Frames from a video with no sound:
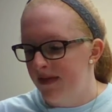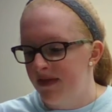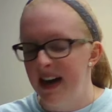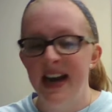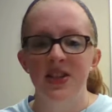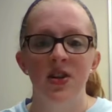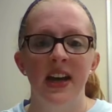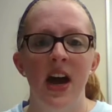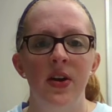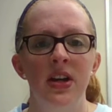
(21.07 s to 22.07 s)
financial
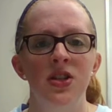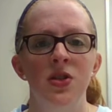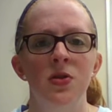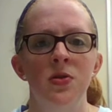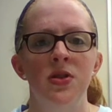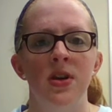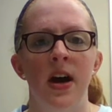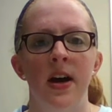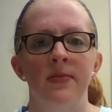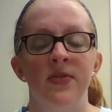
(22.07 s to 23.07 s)
accounting is used
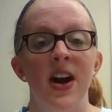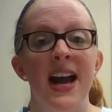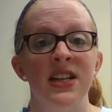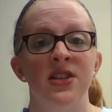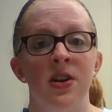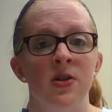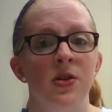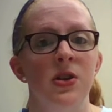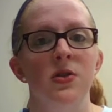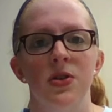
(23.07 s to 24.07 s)
for external
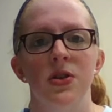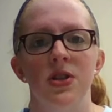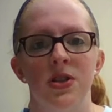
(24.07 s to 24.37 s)
users.